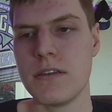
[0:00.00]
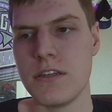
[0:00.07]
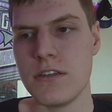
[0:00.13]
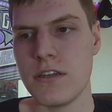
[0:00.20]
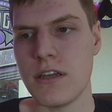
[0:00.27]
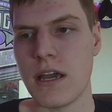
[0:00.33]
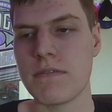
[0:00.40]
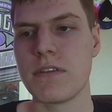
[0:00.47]

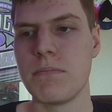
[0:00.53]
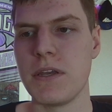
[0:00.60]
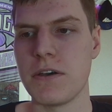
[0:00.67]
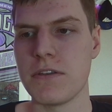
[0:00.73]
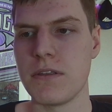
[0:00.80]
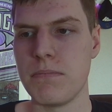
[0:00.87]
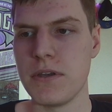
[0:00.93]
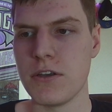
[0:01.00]
You have to be able
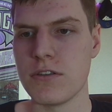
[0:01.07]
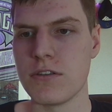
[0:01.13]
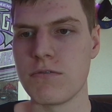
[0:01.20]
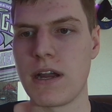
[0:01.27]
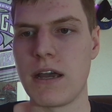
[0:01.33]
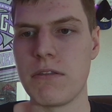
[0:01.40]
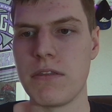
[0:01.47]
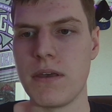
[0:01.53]
to build
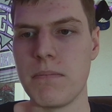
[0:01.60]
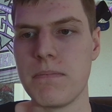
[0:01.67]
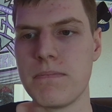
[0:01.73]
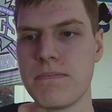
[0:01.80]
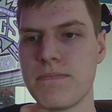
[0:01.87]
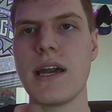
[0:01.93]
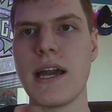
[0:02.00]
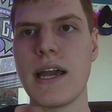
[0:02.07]
around them.
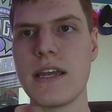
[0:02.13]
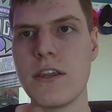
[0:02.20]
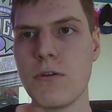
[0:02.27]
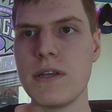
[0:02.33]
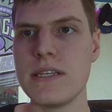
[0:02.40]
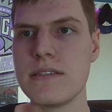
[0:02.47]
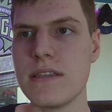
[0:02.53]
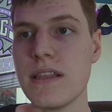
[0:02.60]
I know
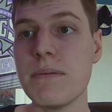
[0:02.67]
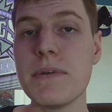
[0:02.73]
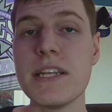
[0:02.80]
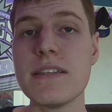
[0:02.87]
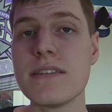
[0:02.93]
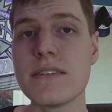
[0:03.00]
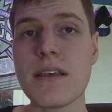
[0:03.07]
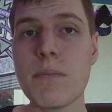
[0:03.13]
he's
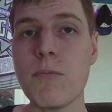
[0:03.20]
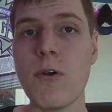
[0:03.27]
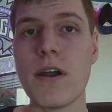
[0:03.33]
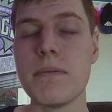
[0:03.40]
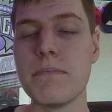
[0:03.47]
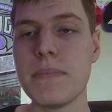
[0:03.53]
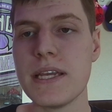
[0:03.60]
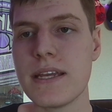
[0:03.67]
limited
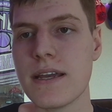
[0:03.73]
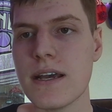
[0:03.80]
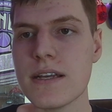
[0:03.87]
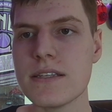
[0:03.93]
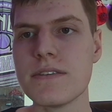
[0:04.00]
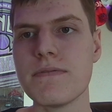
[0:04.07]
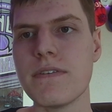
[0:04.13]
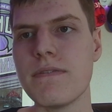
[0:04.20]
somewhat
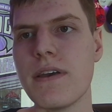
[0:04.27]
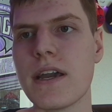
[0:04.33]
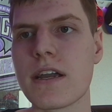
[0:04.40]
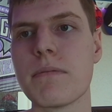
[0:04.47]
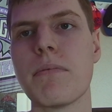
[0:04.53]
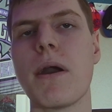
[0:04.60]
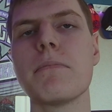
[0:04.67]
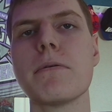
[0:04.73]
because
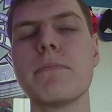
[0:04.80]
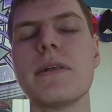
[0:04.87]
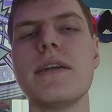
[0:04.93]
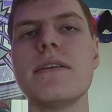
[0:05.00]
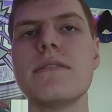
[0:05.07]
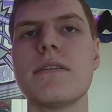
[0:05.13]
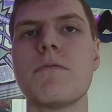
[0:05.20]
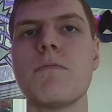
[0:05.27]
Vivek probably
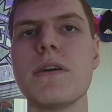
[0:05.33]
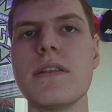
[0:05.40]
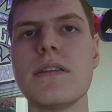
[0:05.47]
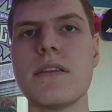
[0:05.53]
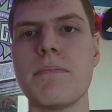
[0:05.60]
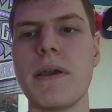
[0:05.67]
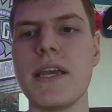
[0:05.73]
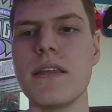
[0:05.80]
isn't willing
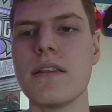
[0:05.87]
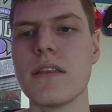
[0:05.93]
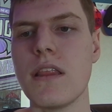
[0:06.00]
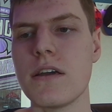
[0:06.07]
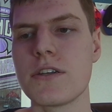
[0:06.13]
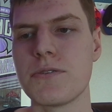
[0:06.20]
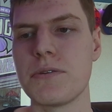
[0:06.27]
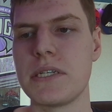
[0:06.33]
to pay the
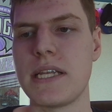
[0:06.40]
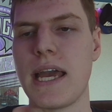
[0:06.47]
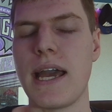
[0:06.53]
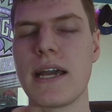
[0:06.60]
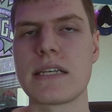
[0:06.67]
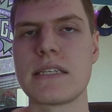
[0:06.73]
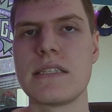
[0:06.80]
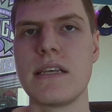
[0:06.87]
luxury
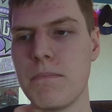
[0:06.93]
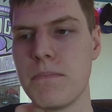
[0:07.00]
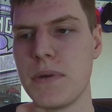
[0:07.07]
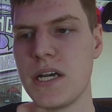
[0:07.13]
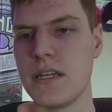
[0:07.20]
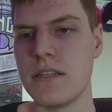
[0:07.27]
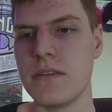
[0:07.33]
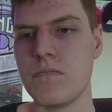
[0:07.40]
tax,
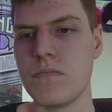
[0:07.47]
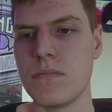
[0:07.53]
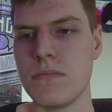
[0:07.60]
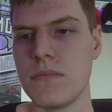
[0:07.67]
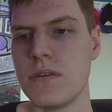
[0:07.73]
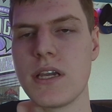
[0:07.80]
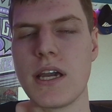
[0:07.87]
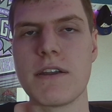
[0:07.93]
but
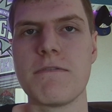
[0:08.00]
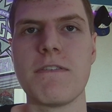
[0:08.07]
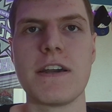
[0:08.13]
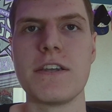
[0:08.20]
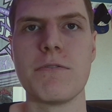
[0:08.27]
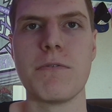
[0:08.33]
you got to find a